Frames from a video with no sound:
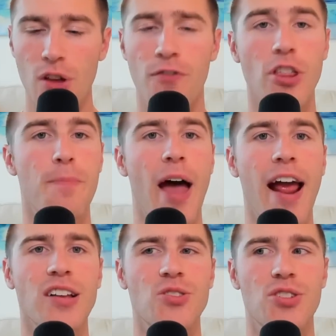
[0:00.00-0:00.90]
For the
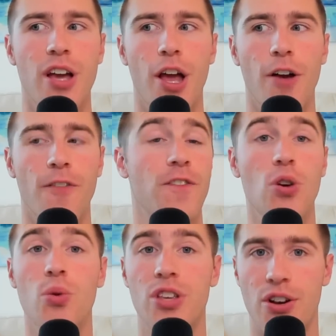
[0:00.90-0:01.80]
past
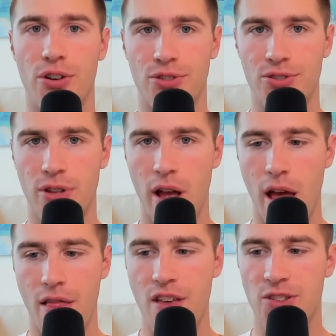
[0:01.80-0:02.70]
few years,
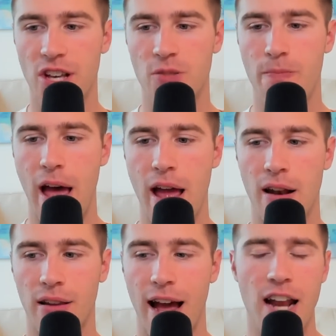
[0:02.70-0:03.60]
this has
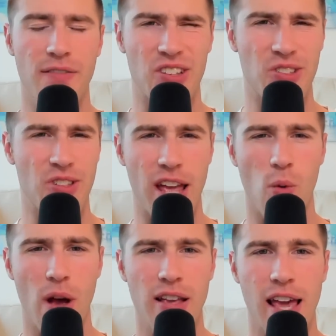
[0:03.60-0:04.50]
been kind of a
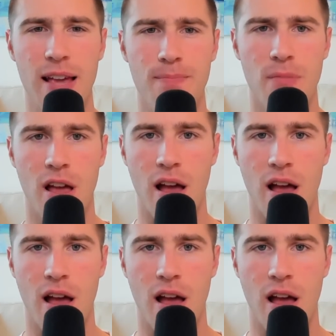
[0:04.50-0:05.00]
stay-away game.